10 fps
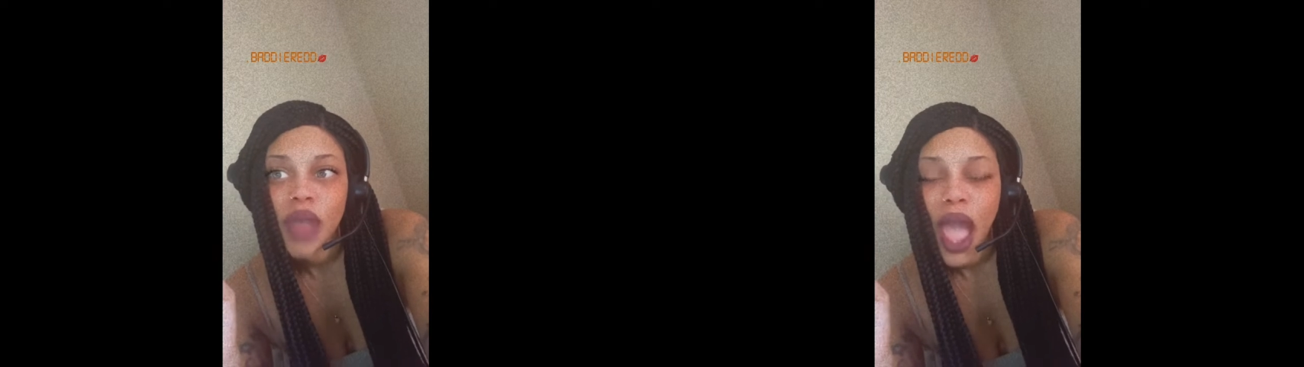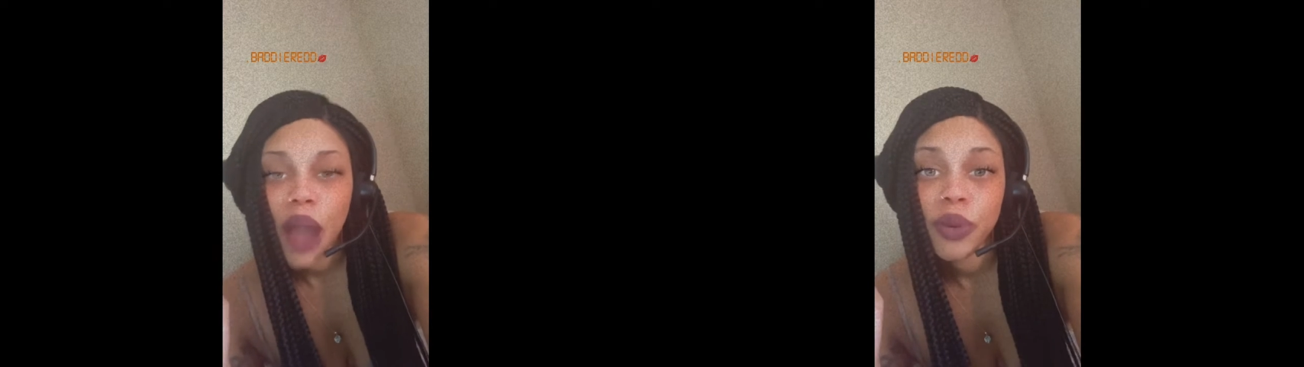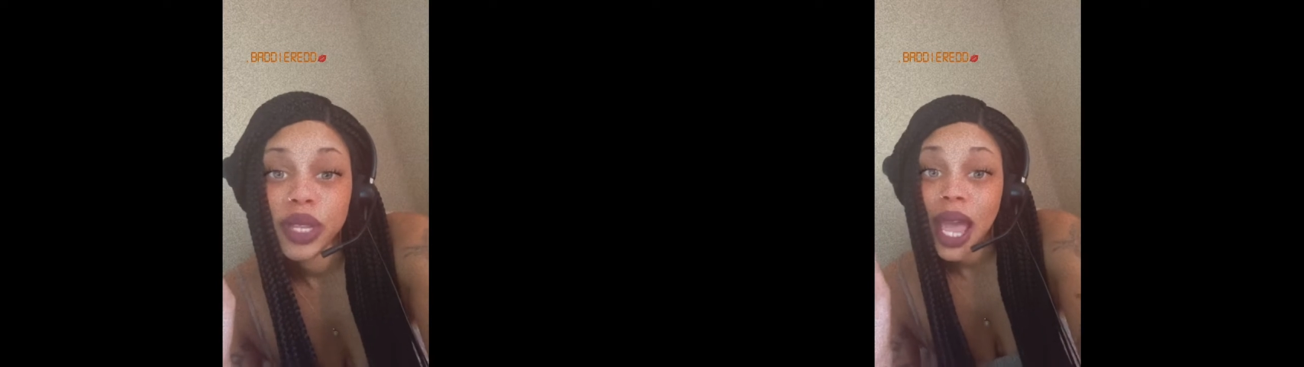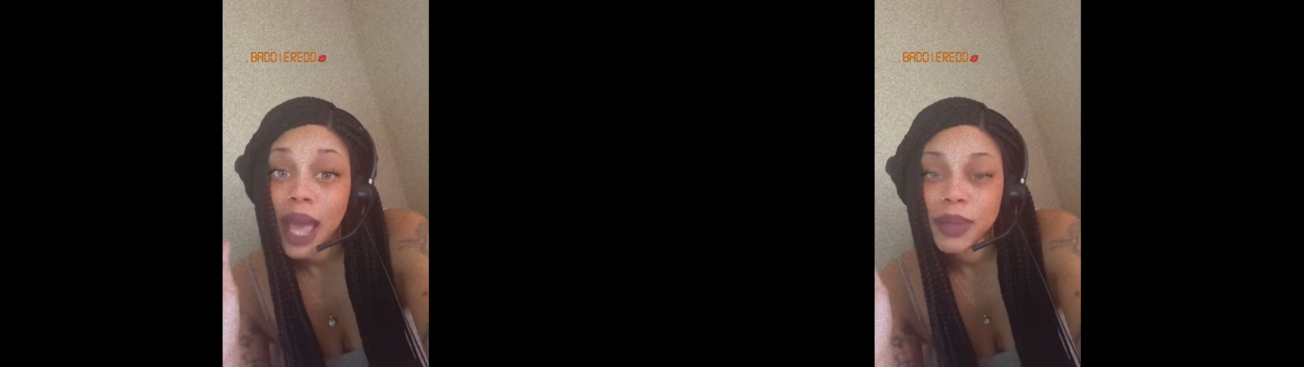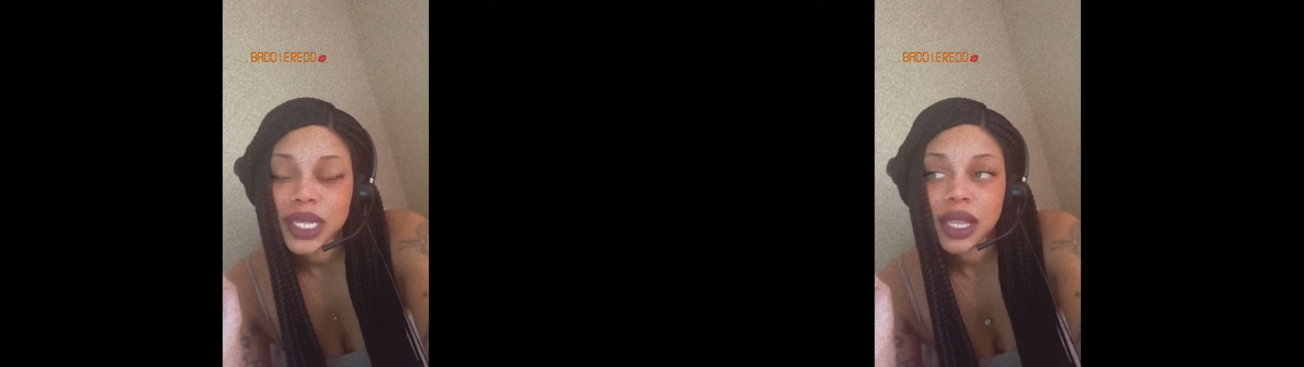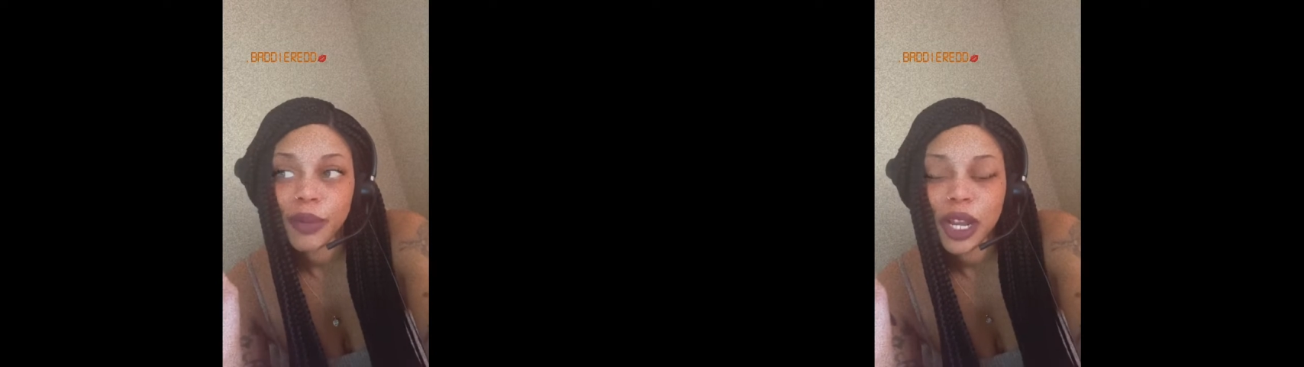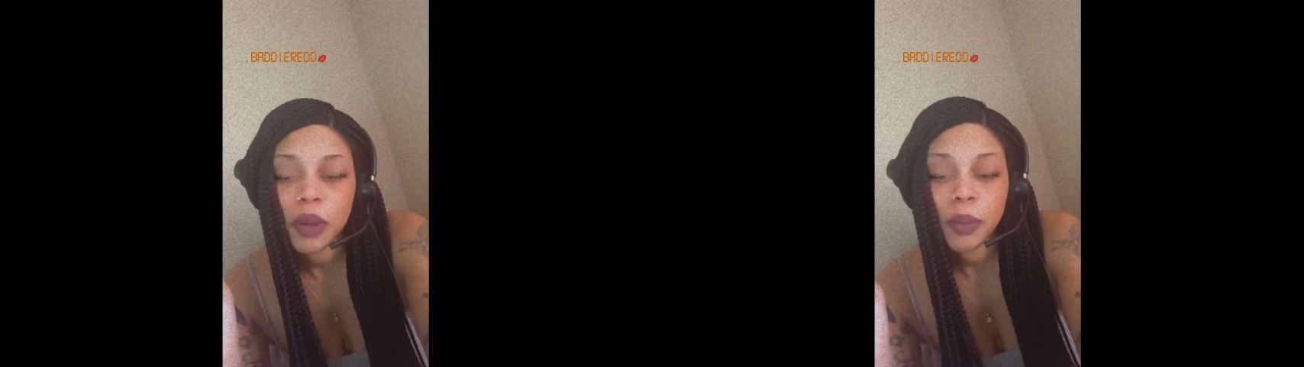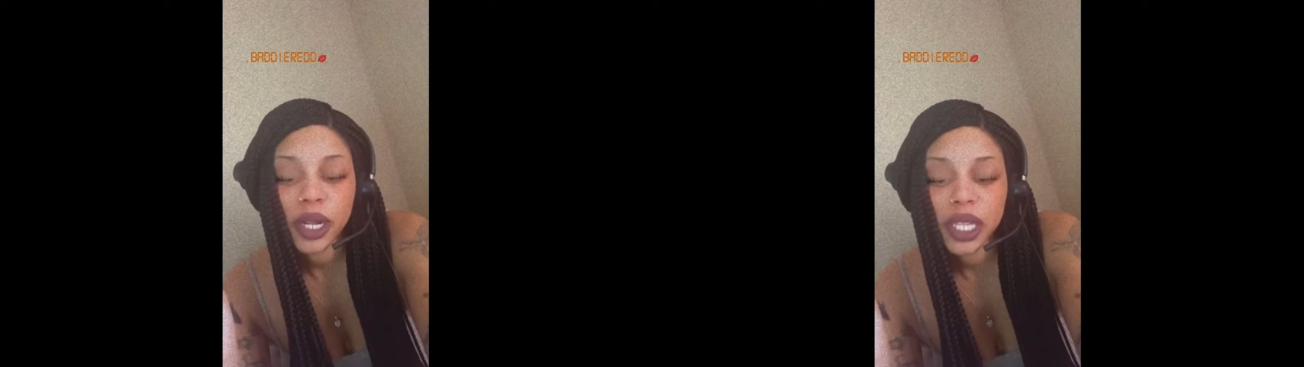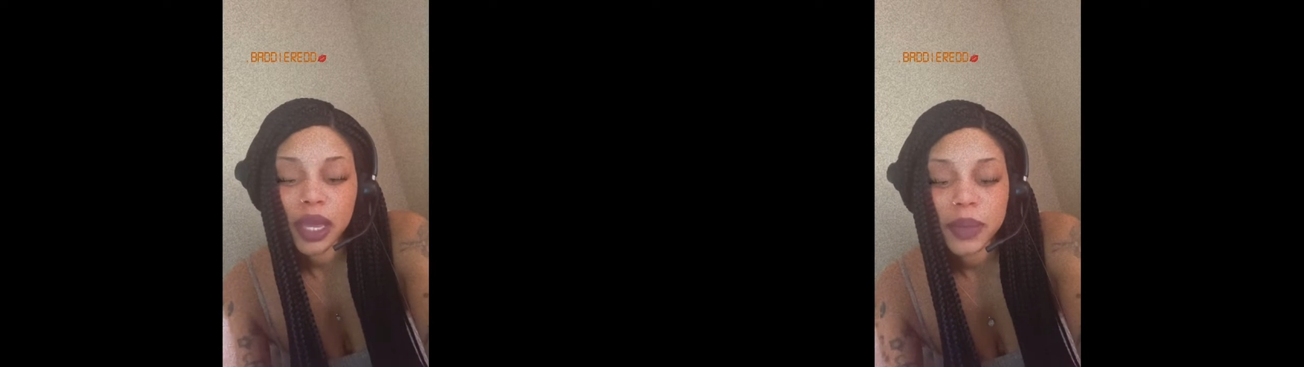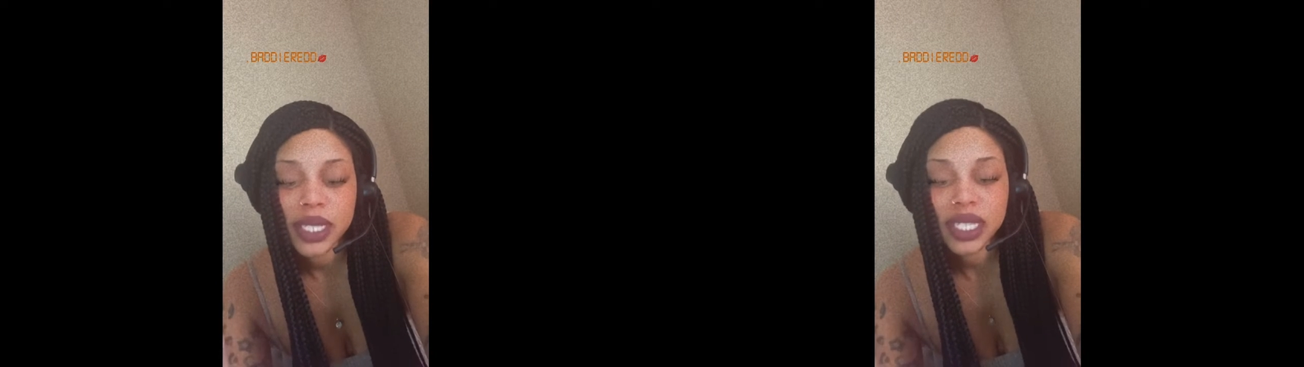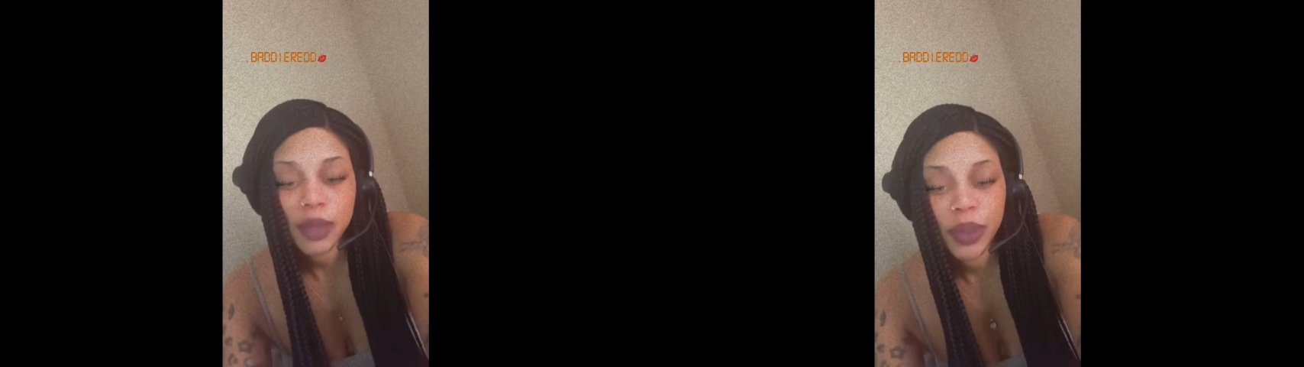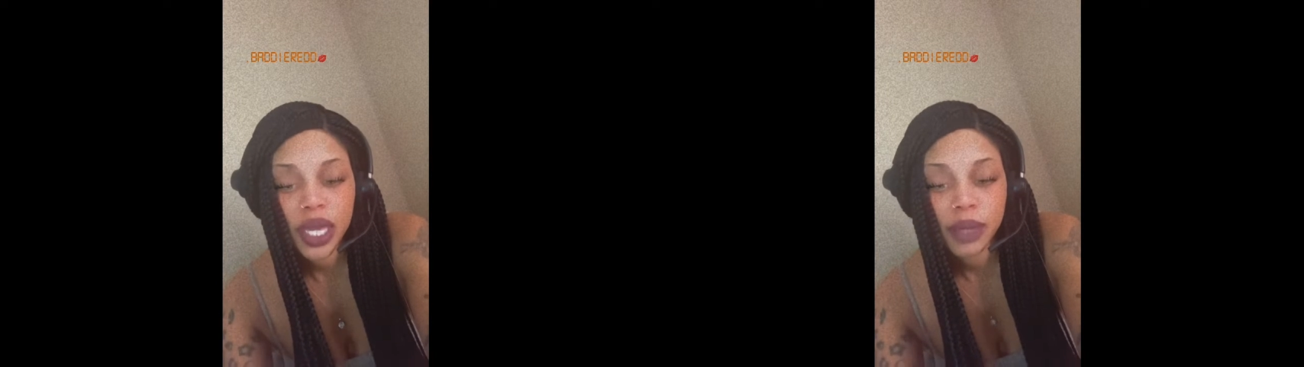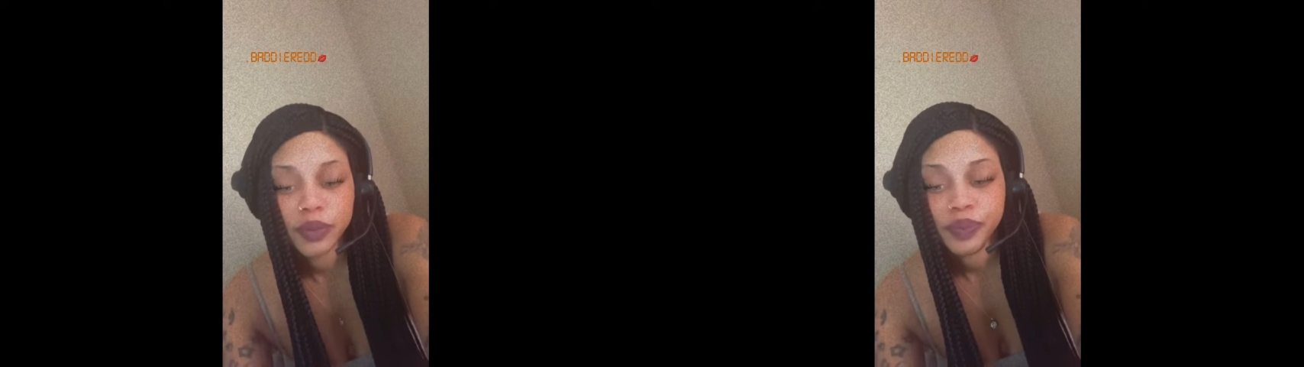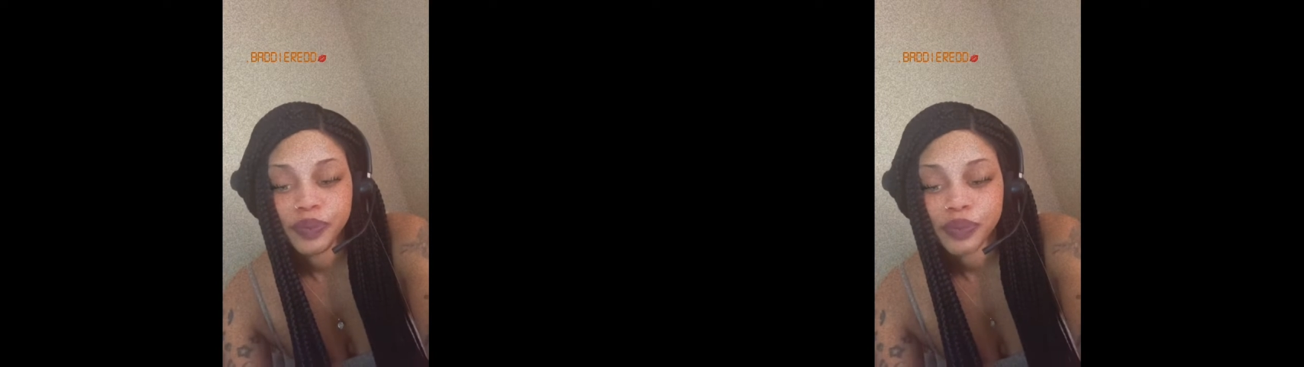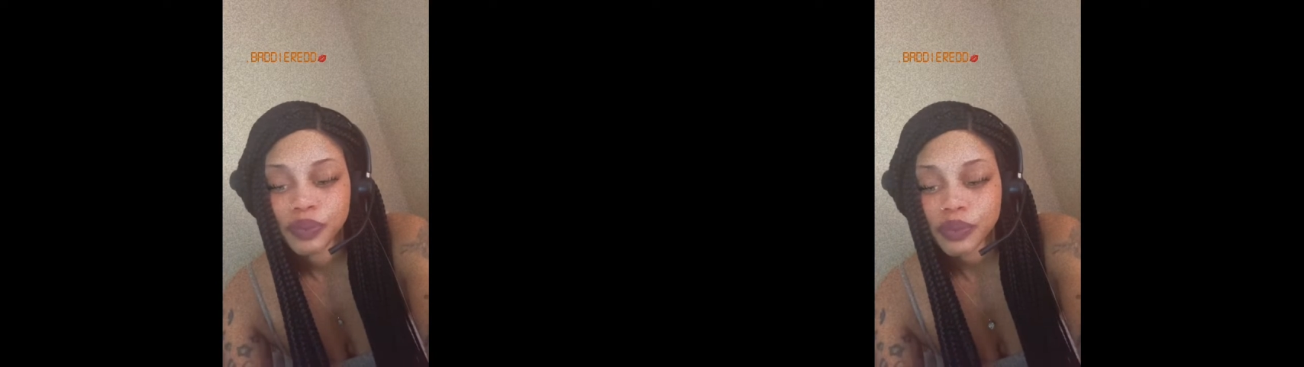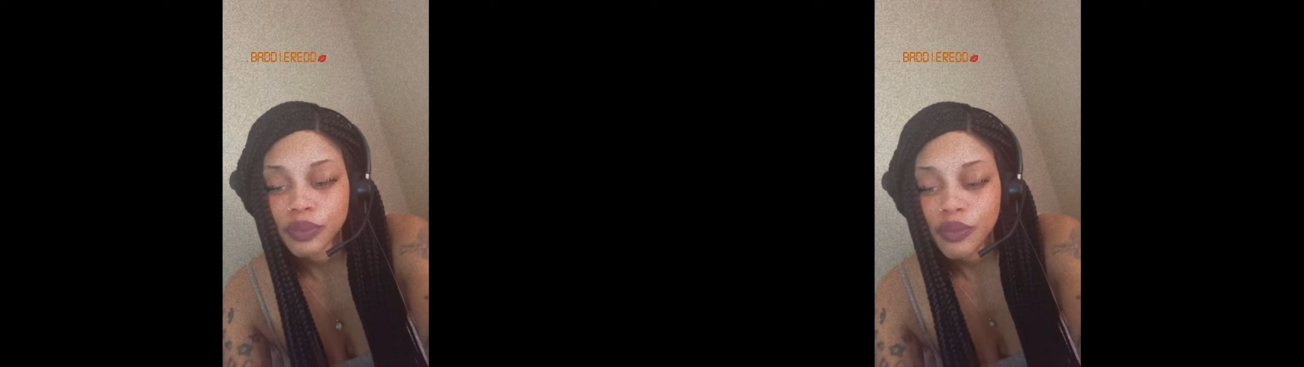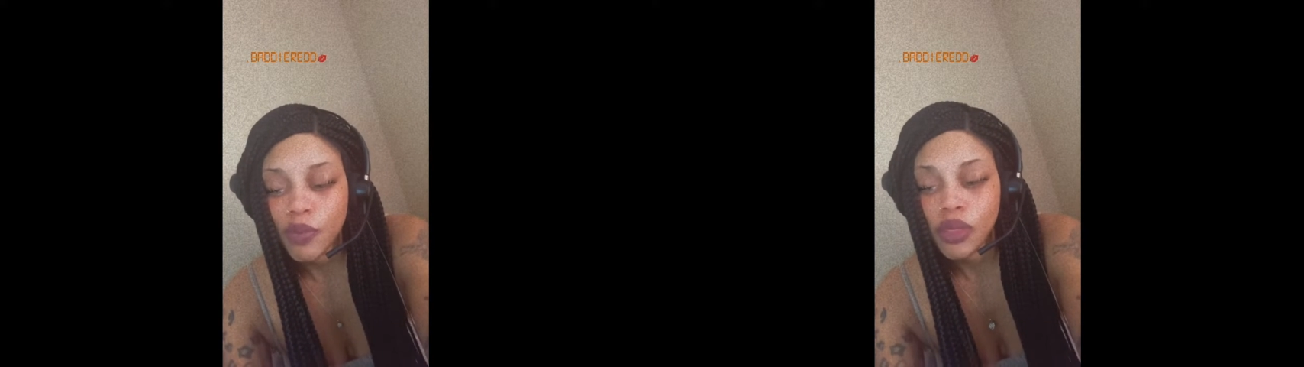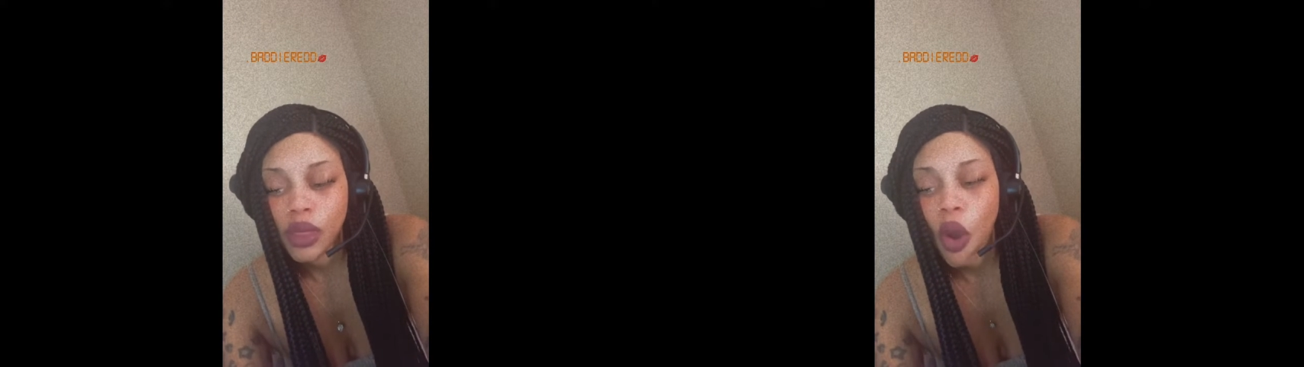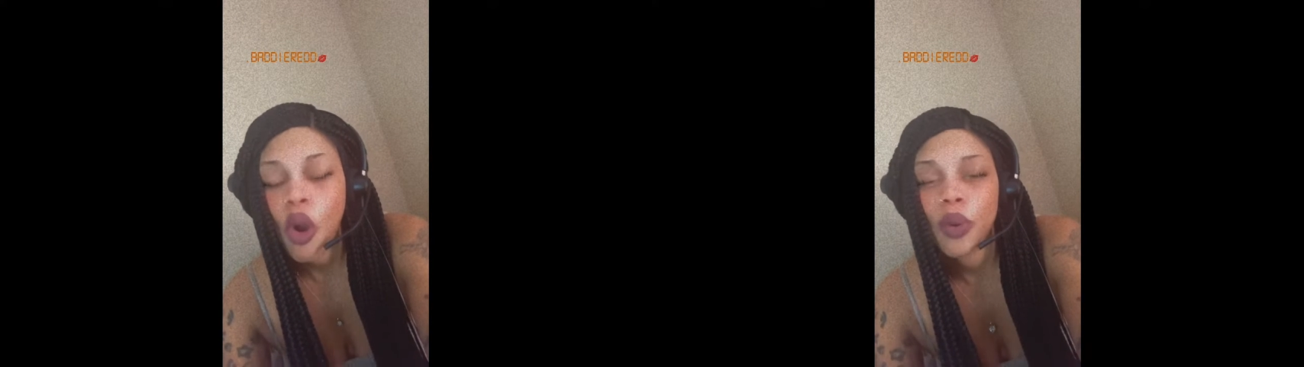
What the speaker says: I will not be celebrating my birthday in Mississippi or